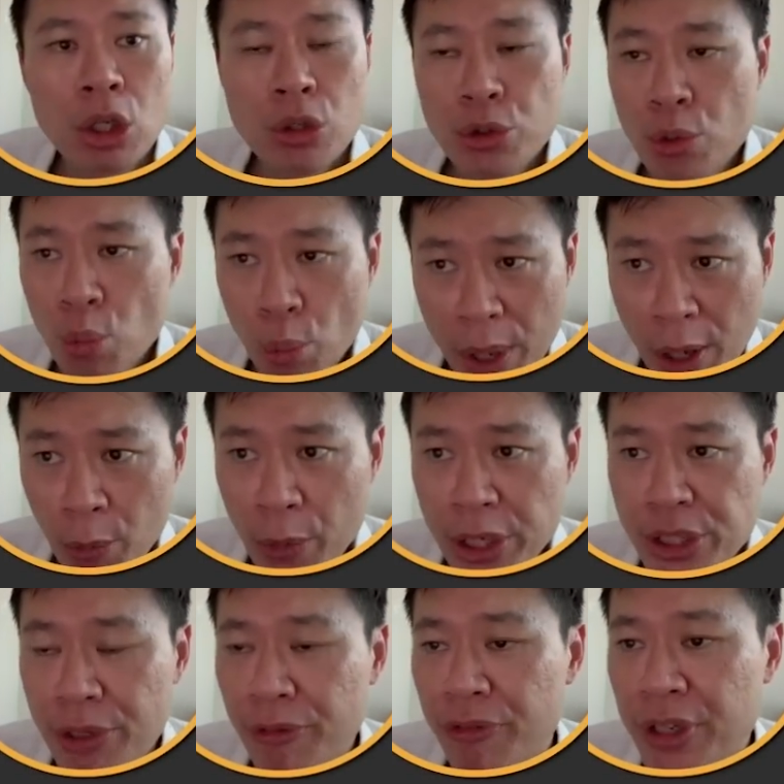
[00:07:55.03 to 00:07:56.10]
you will
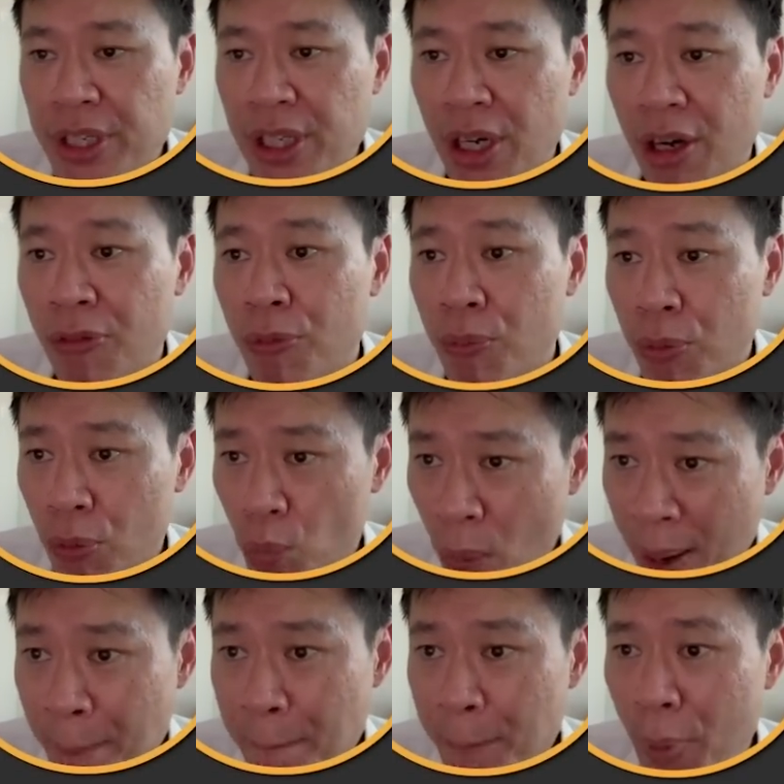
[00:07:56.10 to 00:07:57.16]
reach a figure of
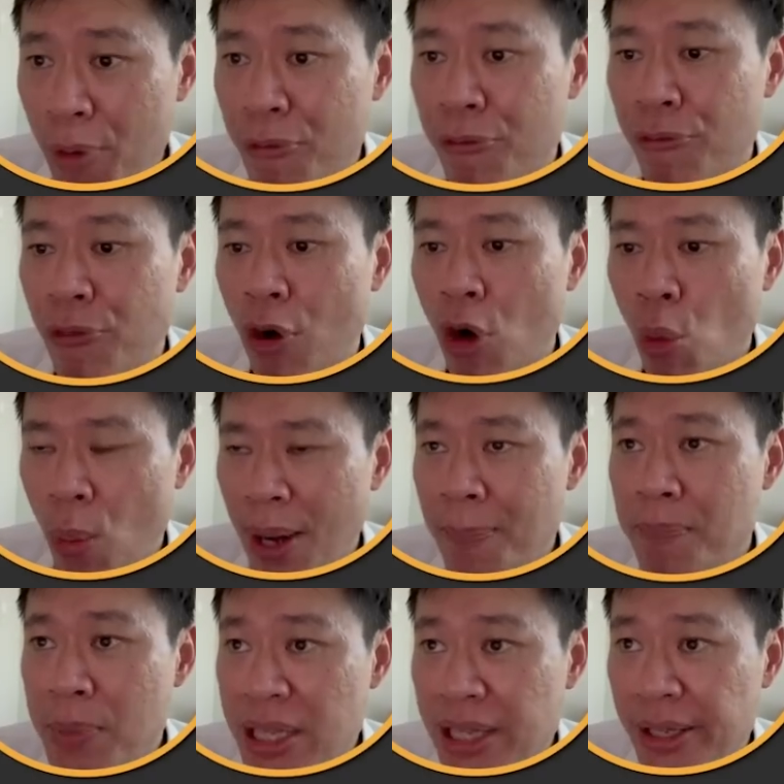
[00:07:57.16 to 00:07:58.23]
1.41
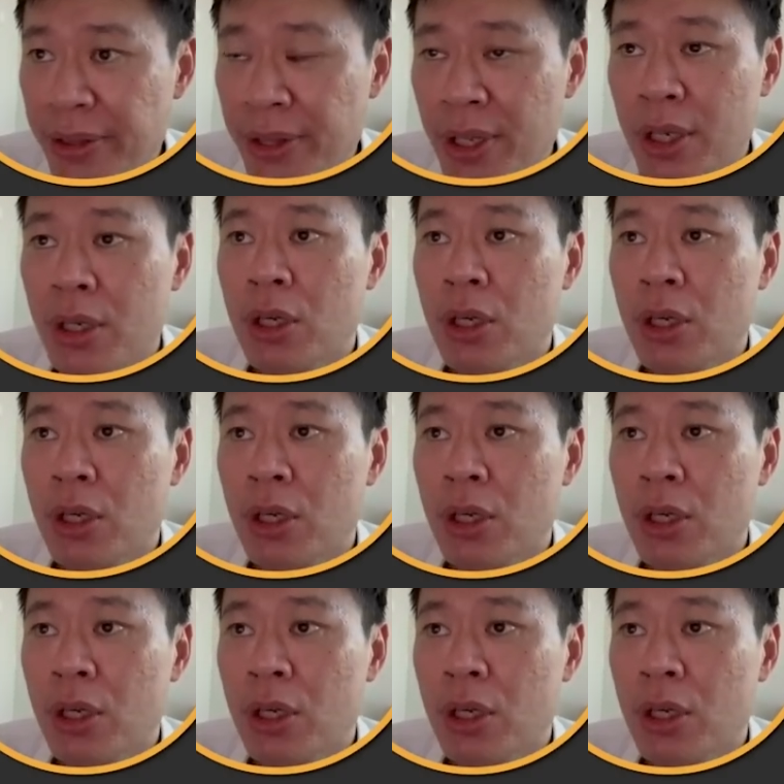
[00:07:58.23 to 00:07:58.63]
million,